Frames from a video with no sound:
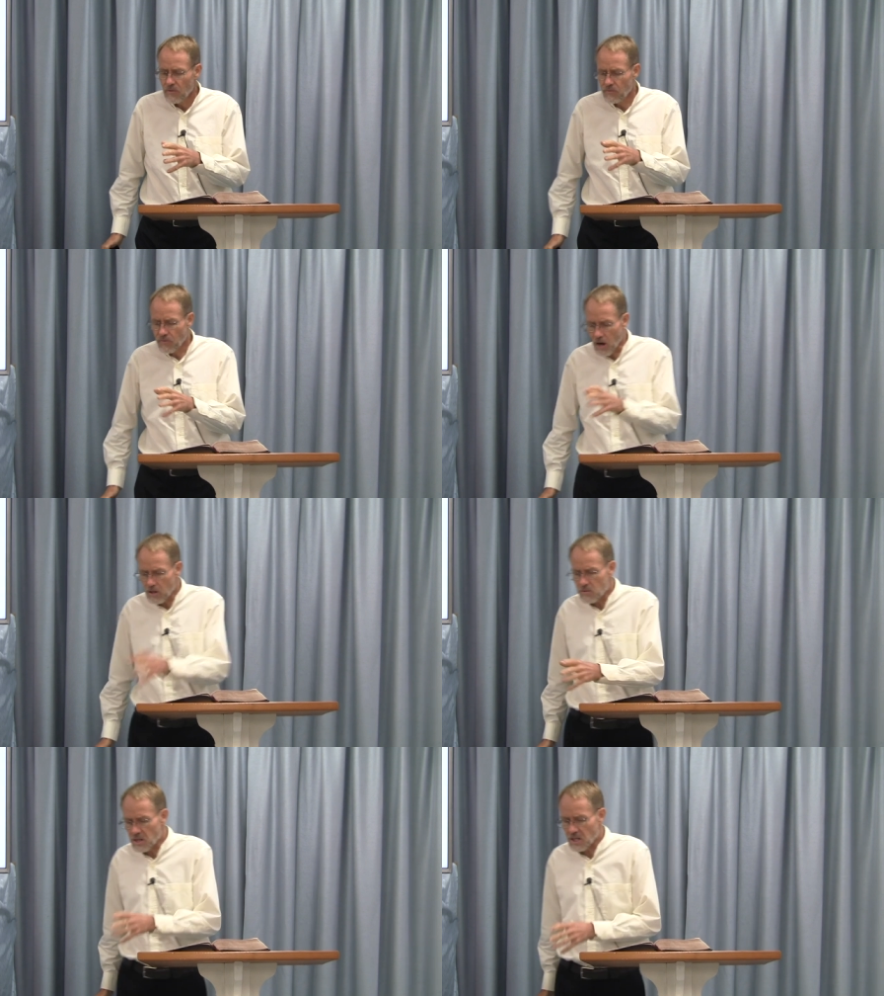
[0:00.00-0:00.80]

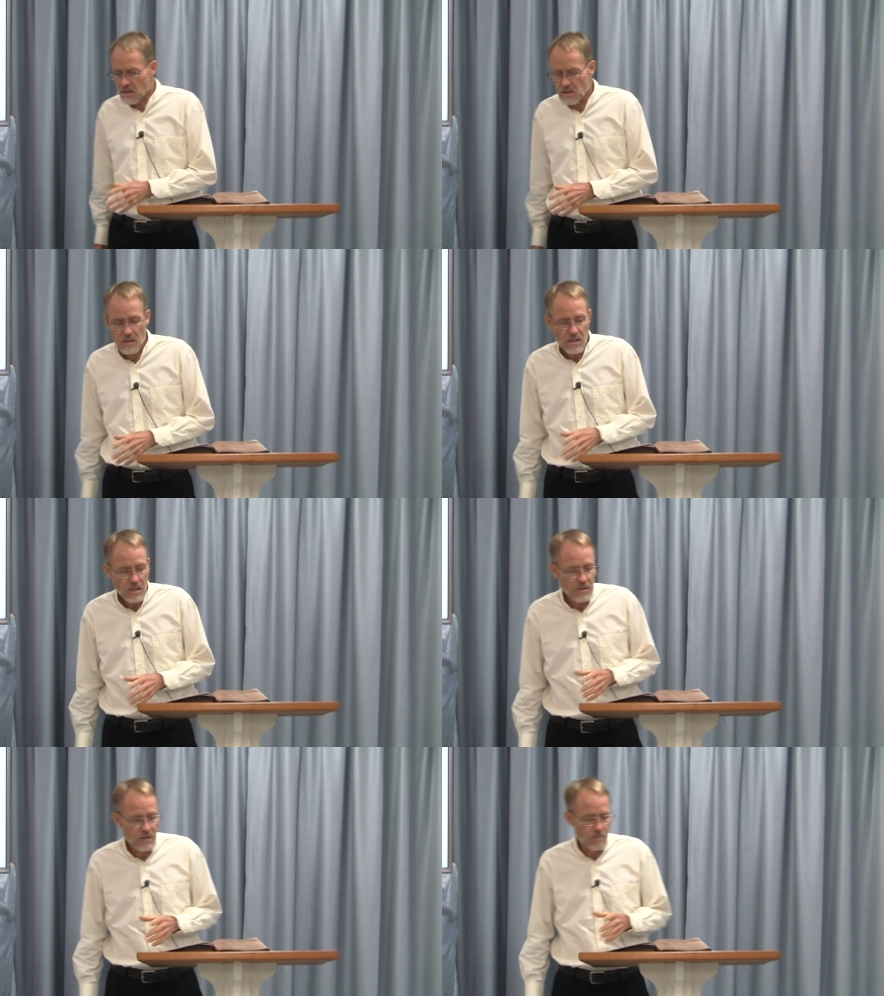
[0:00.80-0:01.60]
following
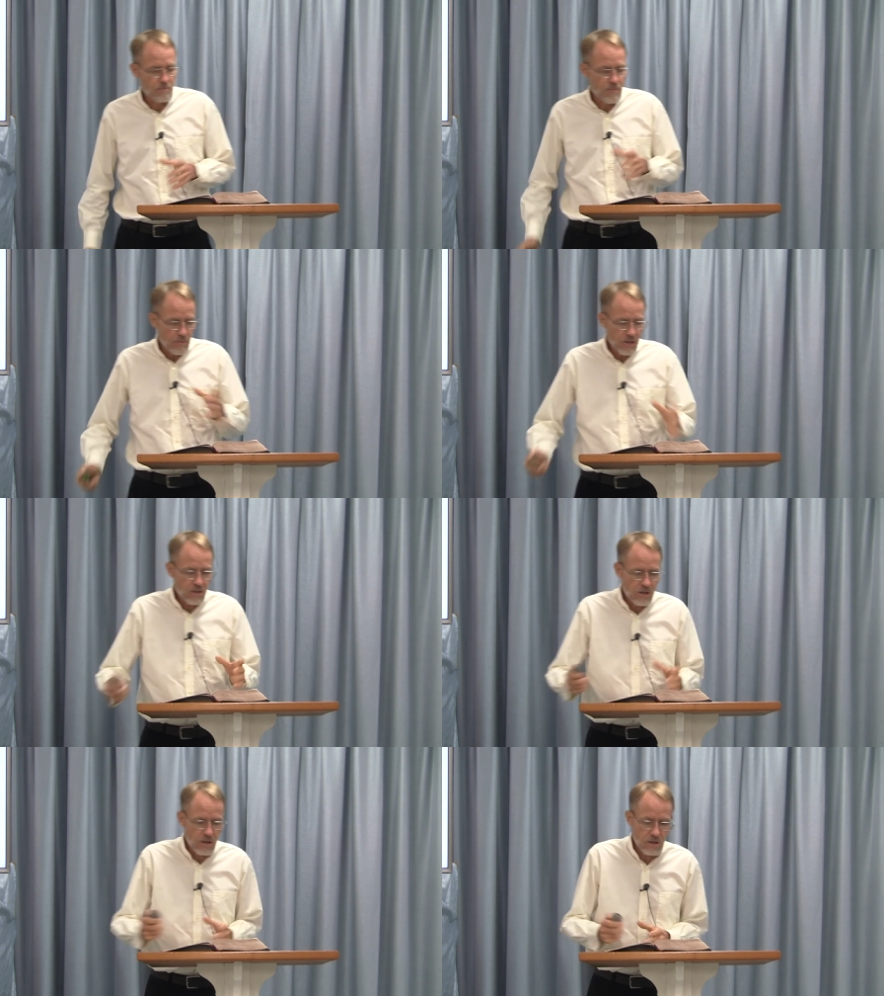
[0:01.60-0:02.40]
the
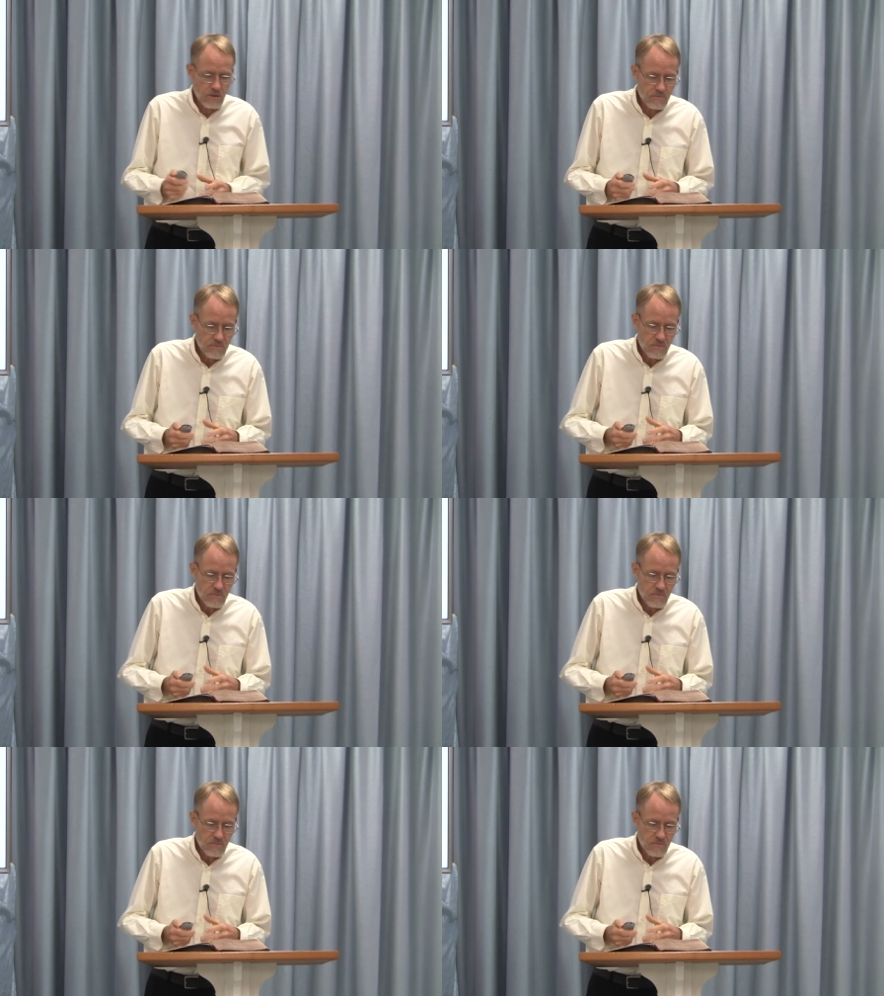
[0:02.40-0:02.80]
biblical